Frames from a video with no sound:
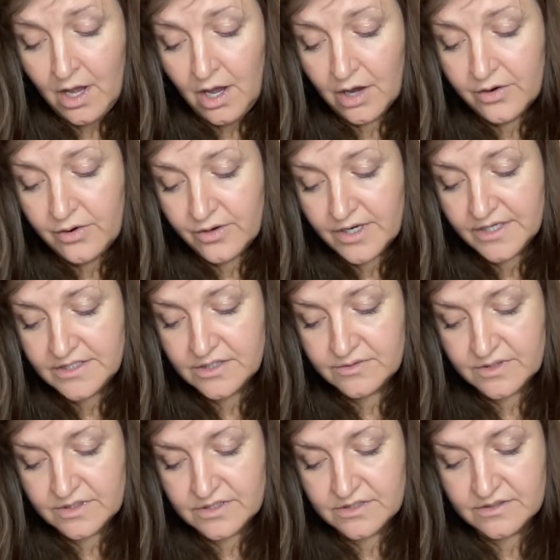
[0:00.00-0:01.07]
According to
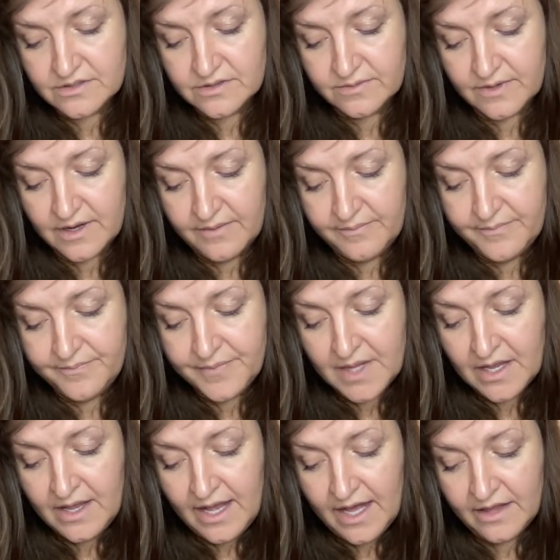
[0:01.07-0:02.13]
Tawwab,
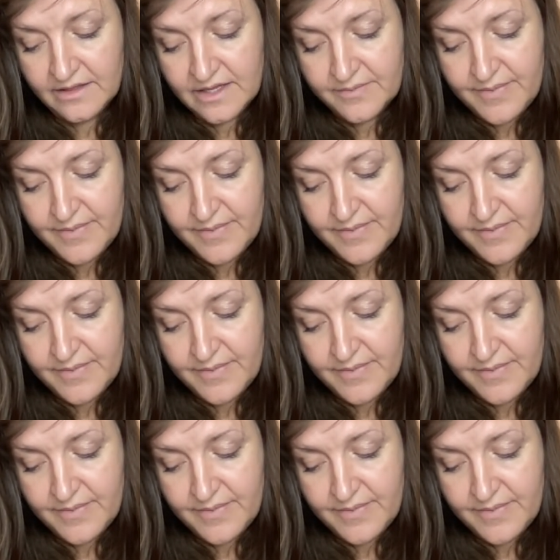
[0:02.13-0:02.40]
healthy